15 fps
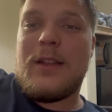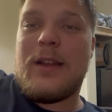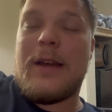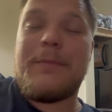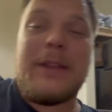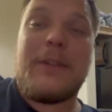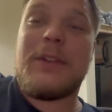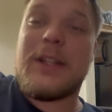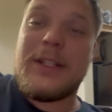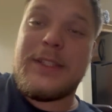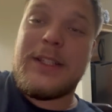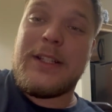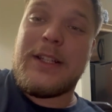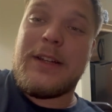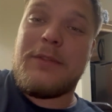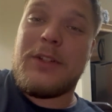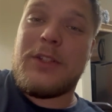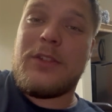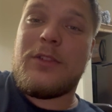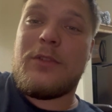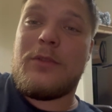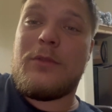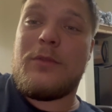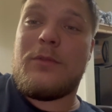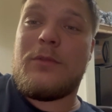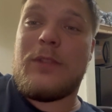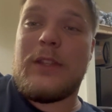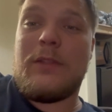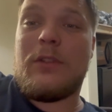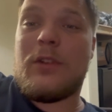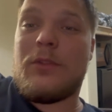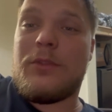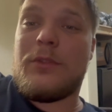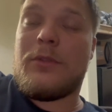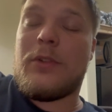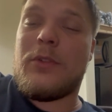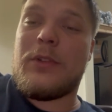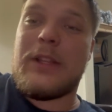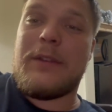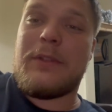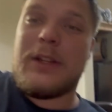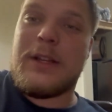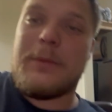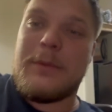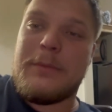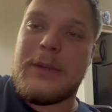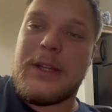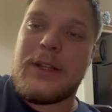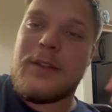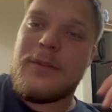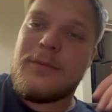I'm never going to say never to leaving over the road and never coming back.